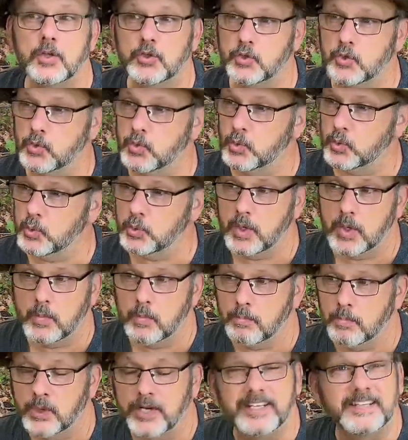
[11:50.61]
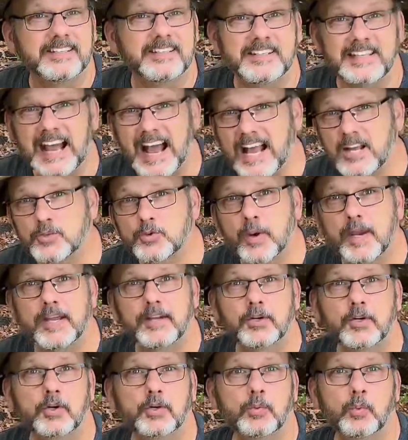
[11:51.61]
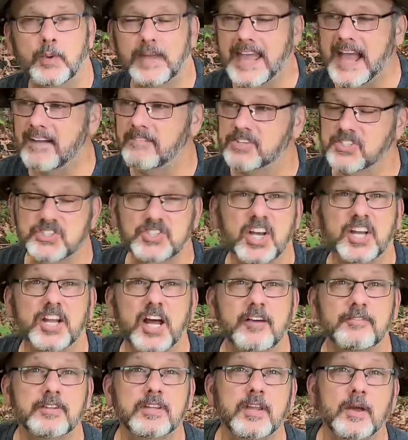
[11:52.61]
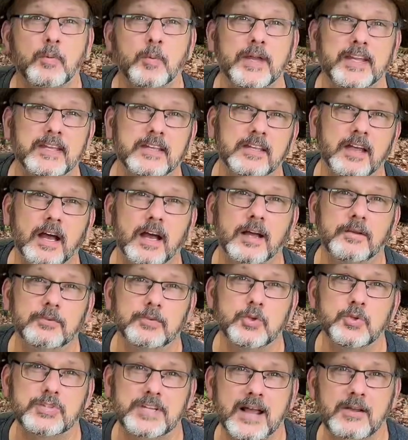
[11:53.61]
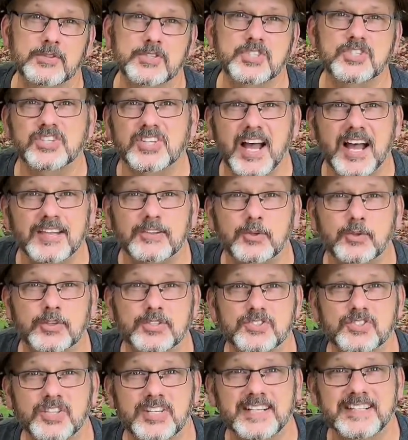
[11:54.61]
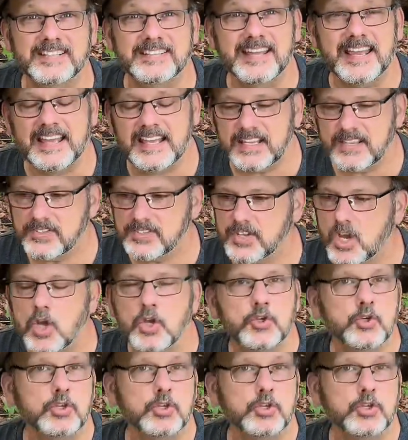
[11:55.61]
You put it in a dehydrator. We have a sun oven that we use outside during sunny days.